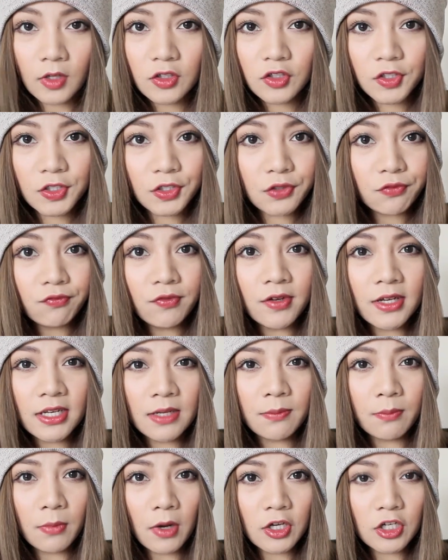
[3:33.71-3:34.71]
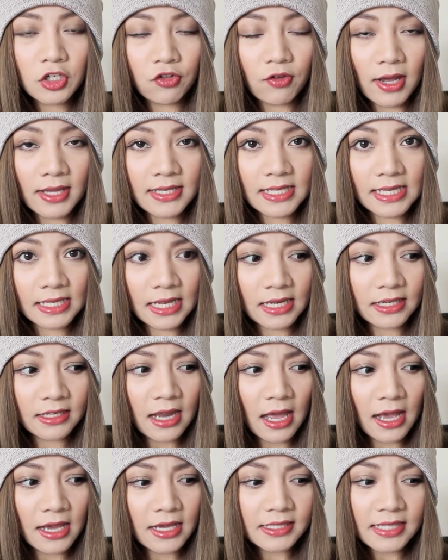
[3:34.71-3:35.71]
just really moisturising and
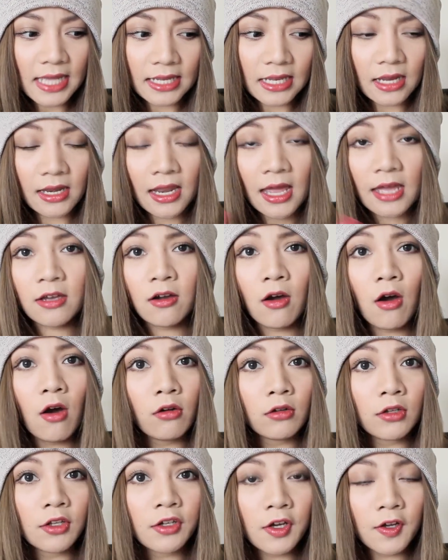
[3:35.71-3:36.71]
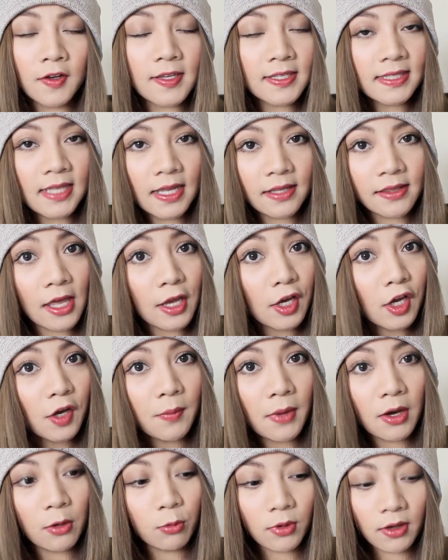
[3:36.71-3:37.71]
nice, and I like all the colours that they
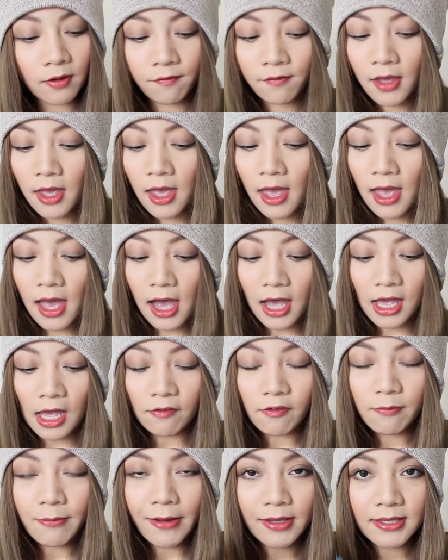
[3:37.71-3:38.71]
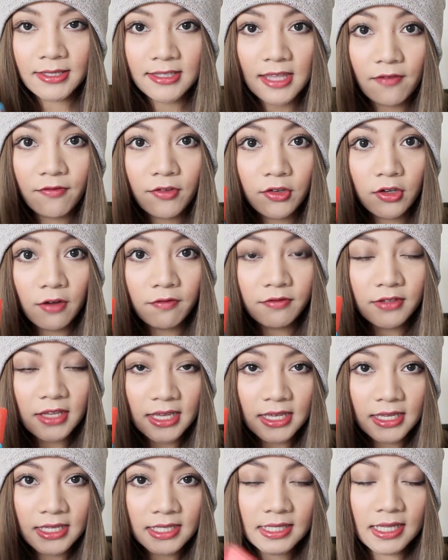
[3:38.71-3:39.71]
come out with. I have about 7 of
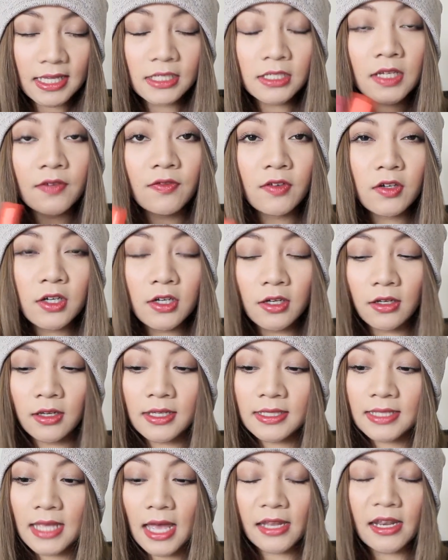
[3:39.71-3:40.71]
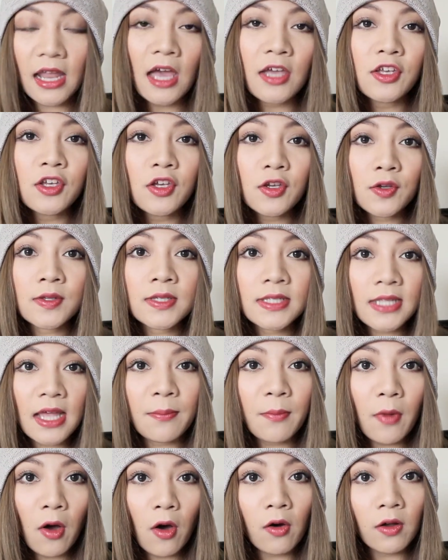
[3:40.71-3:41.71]
these in different colours, and I use
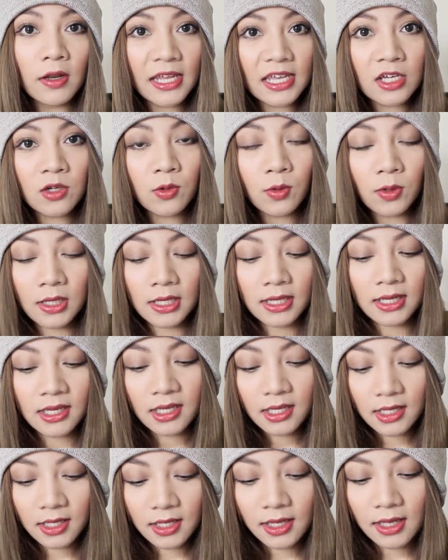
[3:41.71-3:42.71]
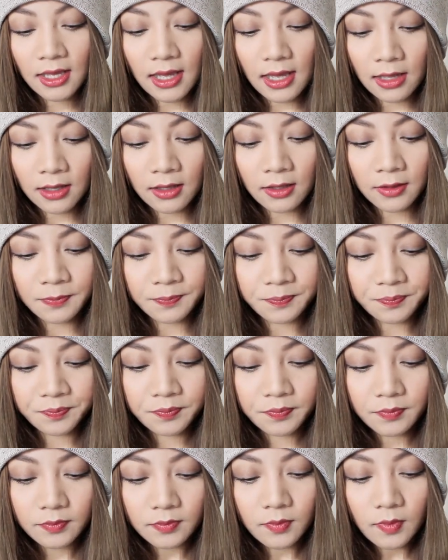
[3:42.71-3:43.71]
them all equally.
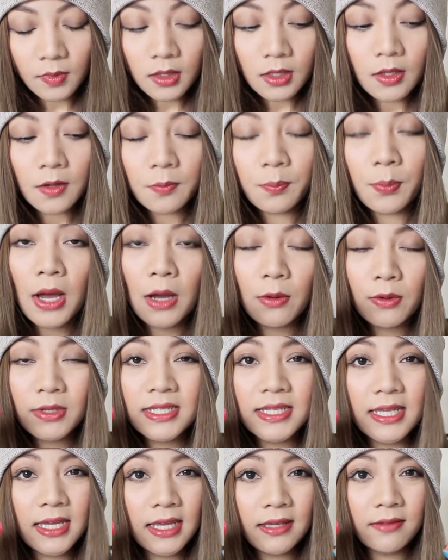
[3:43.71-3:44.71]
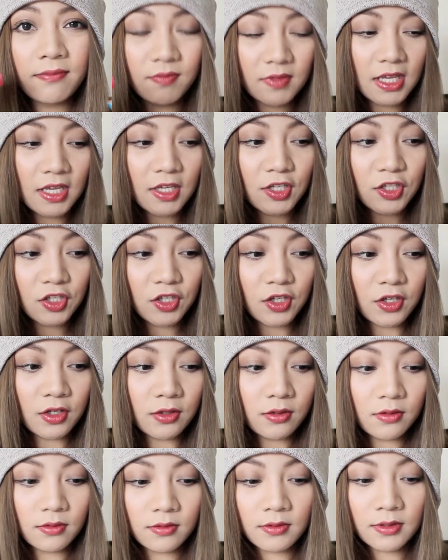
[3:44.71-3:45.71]
But I would say these
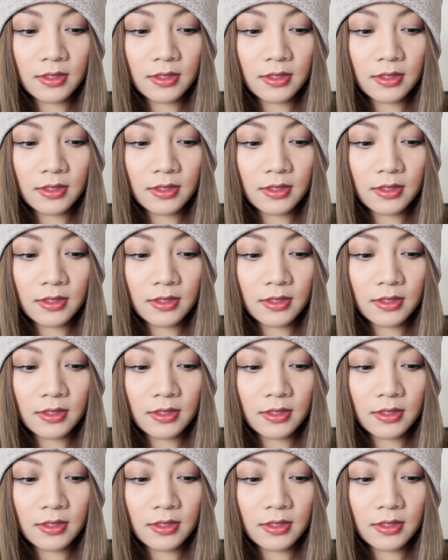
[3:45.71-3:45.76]
two